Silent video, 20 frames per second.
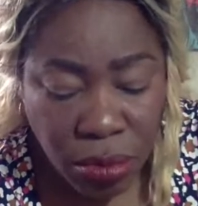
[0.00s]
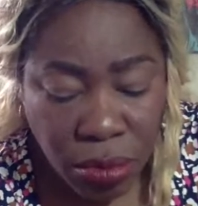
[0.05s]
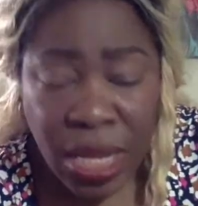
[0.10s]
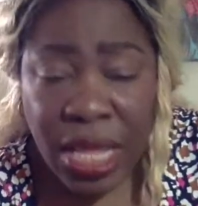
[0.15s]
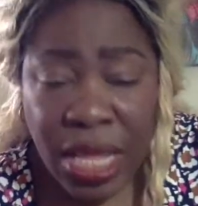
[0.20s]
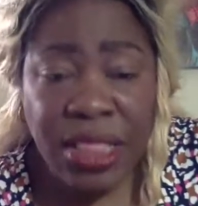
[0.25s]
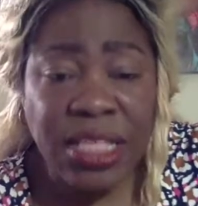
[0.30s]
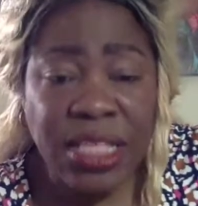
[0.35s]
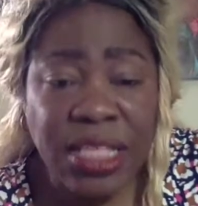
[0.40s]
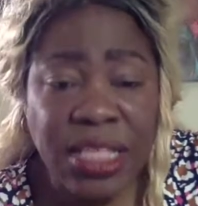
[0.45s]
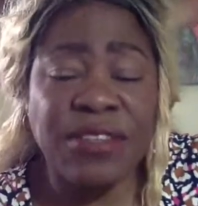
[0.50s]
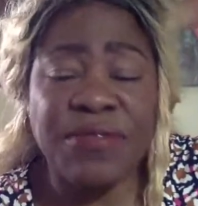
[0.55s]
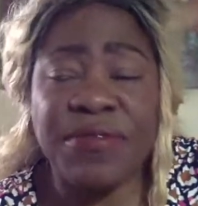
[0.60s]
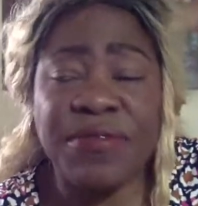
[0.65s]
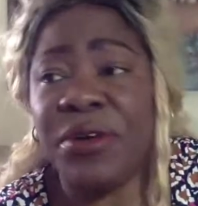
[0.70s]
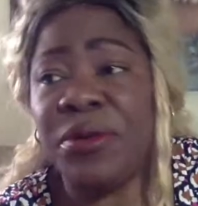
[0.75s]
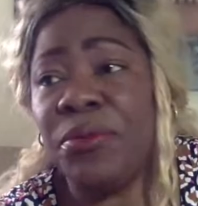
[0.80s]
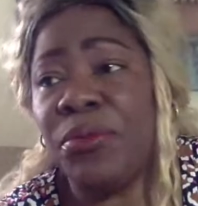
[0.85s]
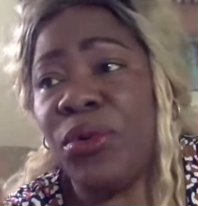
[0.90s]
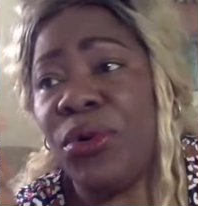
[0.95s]
And this is
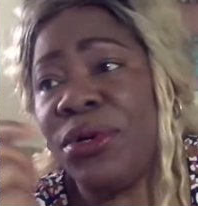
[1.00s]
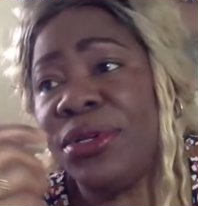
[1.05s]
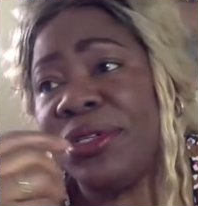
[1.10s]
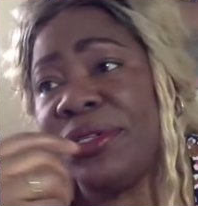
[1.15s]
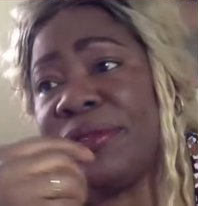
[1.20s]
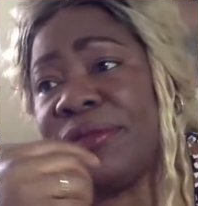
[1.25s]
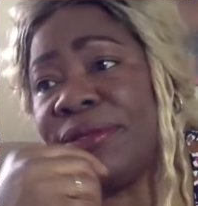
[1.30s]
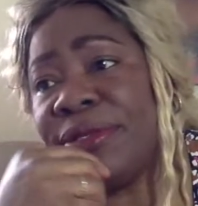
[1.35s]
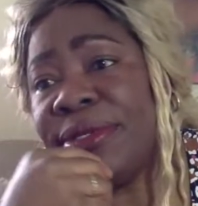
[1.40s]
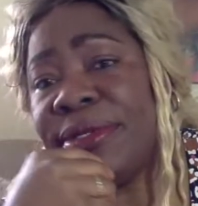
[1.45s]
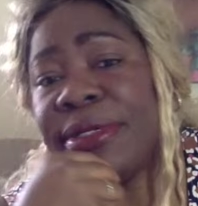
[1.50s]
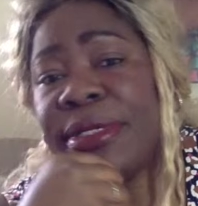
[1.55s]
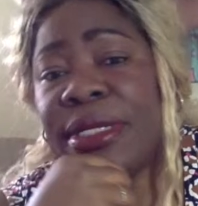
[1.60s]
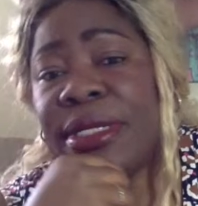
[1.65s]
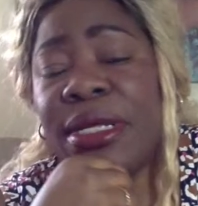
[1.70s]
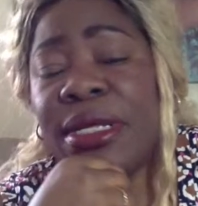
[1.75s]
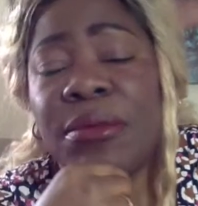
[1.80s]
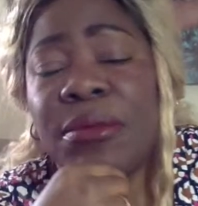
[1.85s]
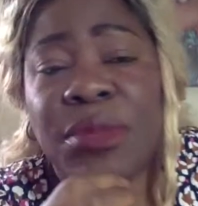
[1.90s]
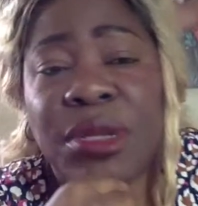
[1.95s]
very important
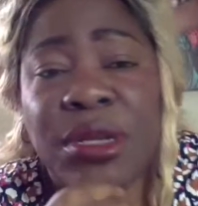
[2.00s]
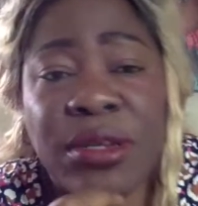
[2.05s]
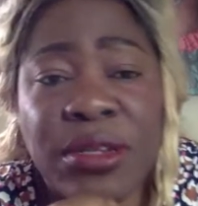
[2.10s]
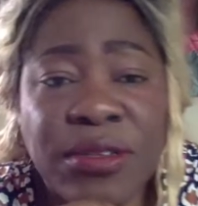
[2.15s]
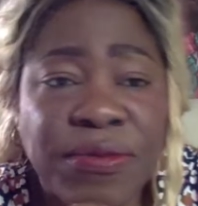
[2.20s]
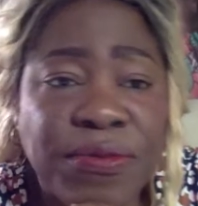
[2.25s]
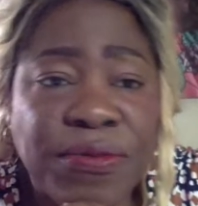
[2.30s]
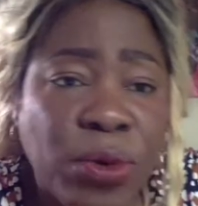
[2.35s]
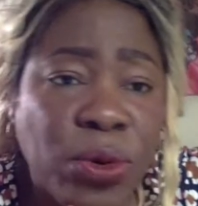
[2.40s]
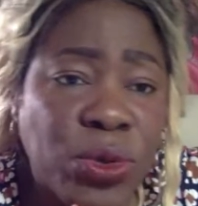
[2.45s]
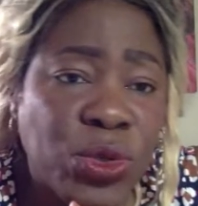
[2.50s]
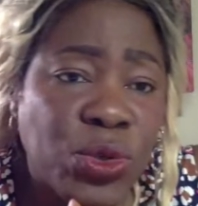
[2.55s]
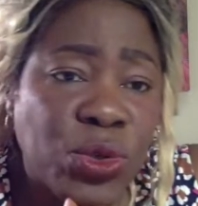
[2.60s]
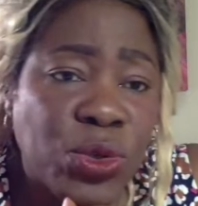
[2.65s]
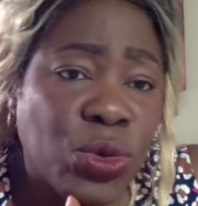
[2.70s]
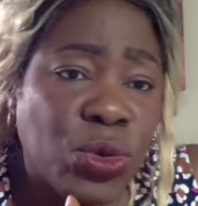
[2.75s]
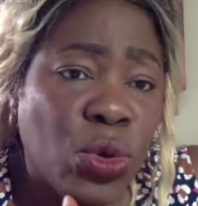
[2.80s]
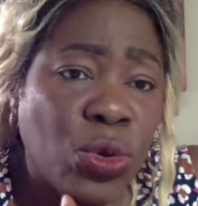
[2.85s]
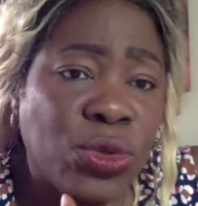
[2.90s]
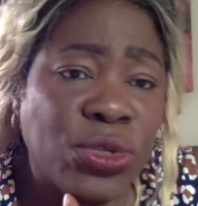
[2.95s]
because folks will
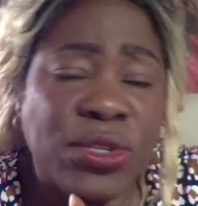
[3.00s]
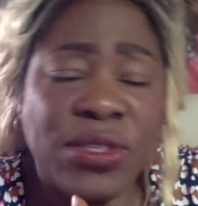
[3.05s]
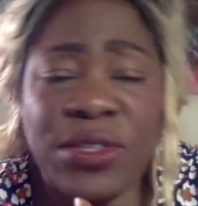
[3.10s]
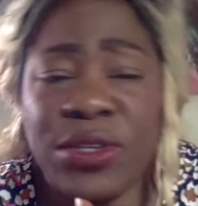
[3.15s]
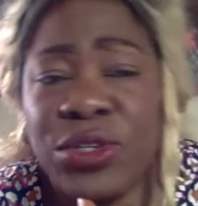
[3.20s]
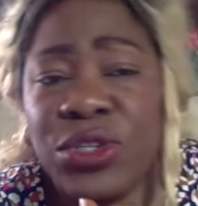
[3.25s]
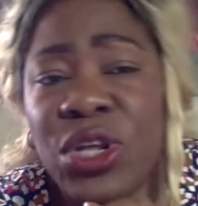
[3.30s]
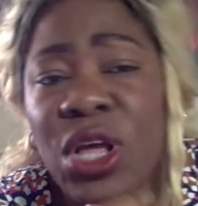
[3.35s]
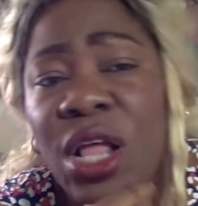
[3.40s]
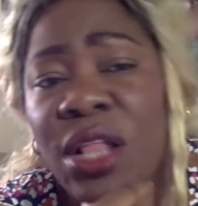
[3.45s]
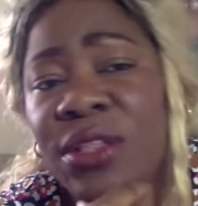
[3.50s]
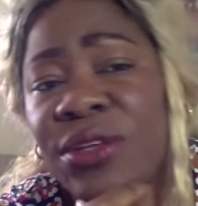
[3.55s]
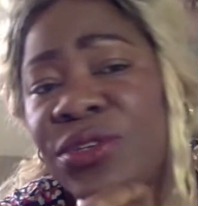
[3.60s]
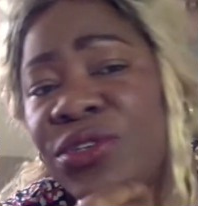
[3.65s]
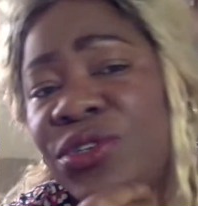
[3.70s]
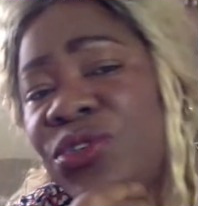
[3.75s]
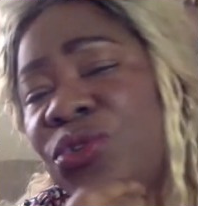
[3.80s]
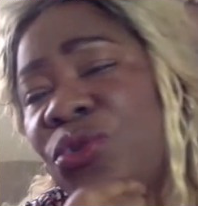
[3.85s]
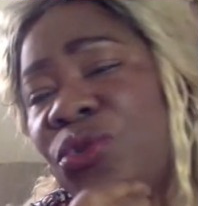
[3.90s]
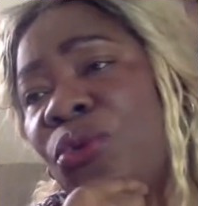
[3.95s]
go to the dollar
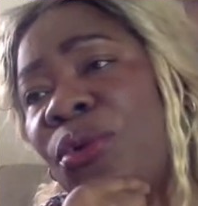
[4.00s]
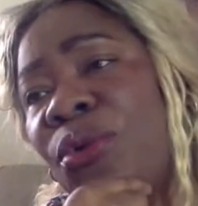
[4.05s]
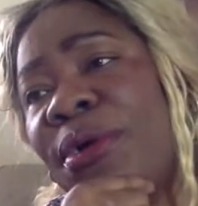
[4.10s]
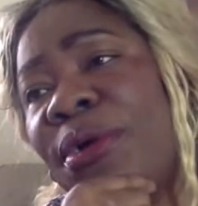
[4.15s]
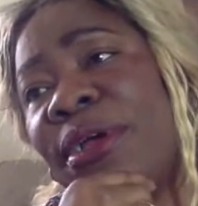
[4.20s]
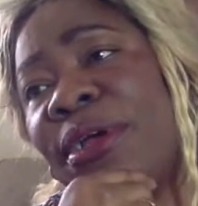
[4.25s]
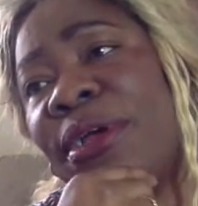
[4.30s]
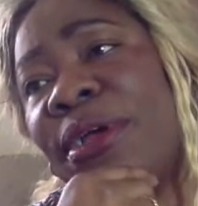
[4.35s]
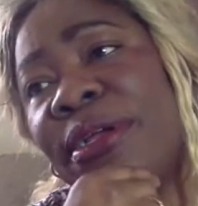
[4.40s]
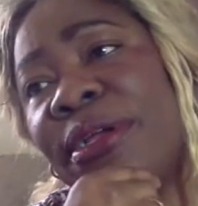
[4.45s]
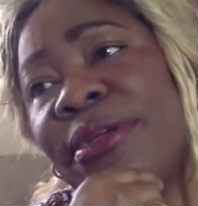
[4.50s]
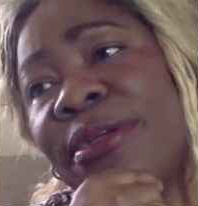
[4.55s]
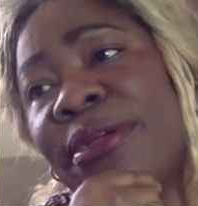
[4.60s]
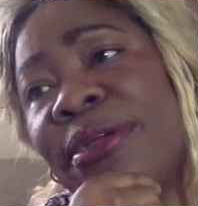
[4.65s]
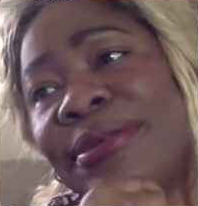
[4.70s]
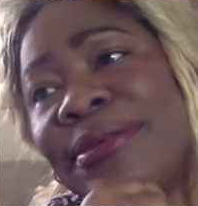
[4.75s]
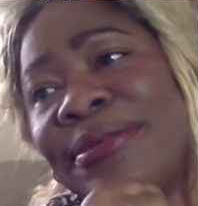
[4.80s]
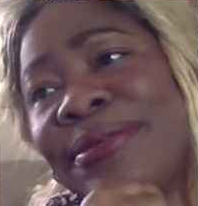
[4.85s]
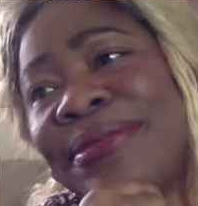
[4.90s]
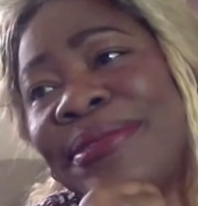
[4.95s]
store
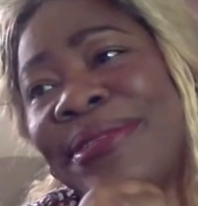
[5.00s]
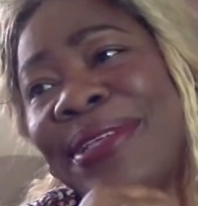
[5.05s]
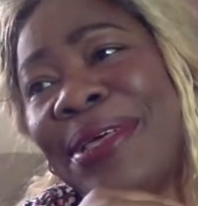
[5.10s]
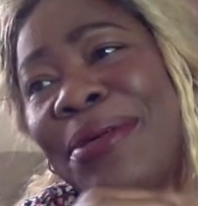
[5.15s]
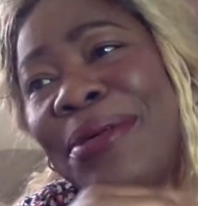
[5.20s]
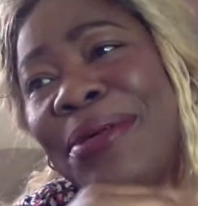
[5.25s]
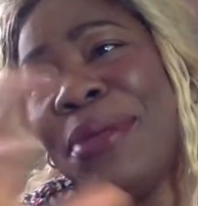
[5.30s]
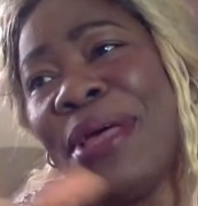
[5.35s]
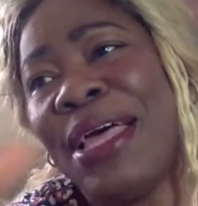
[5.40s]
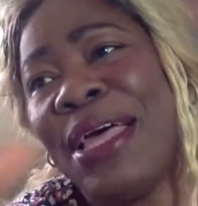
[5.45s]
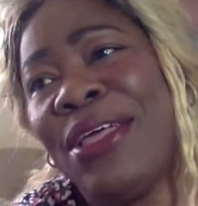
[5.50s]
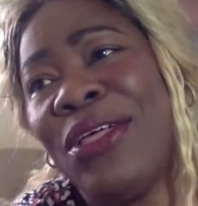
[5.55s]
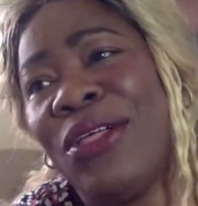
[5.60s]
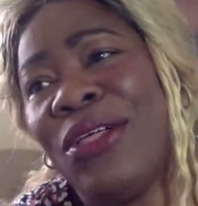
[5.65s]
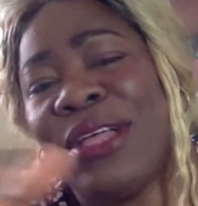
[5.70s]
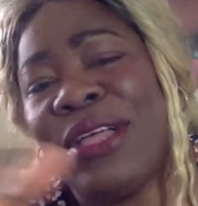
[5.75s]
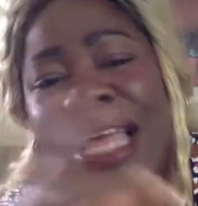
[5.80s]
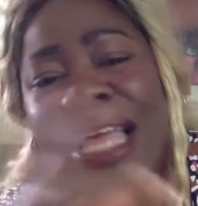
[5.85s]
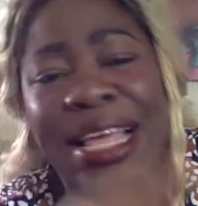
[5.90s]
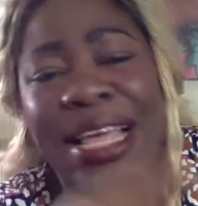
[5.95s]
and buy all
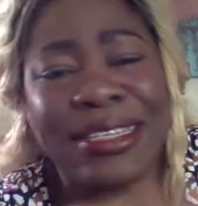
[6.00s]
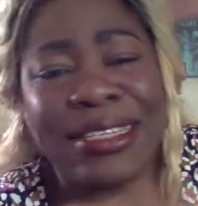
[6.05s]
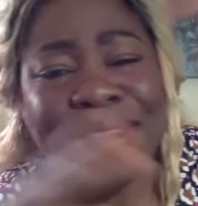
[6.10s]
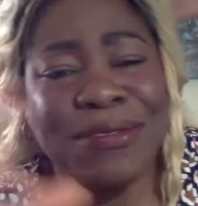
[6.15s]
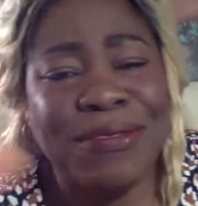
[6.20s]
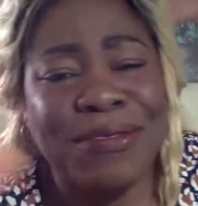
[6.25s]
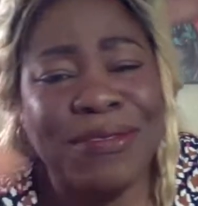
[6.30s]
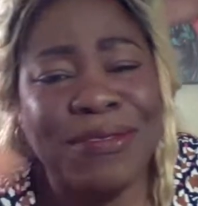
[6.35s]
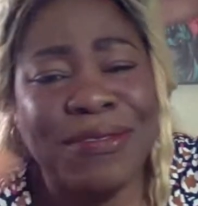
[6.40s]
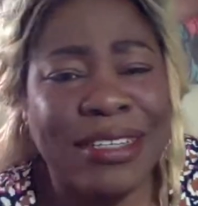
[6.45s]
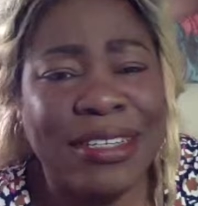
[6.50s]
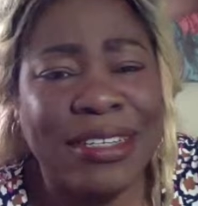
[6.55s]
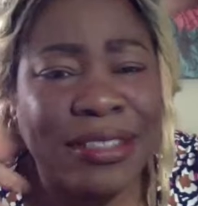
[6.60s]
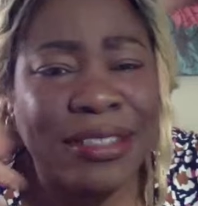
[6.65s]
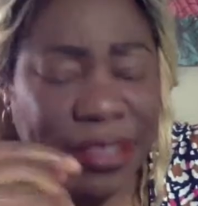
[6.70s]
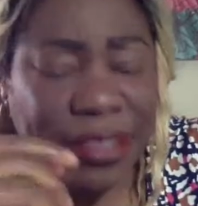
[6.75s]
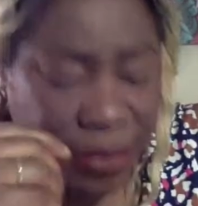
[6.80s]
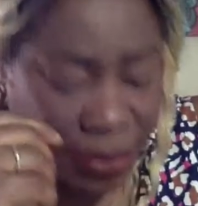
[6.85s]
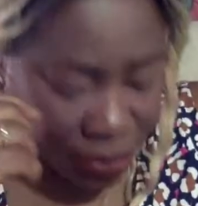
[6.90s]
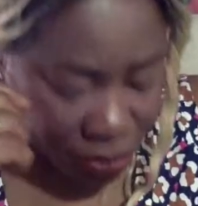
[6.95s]
kinds of
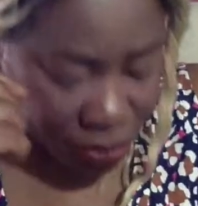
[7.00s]
things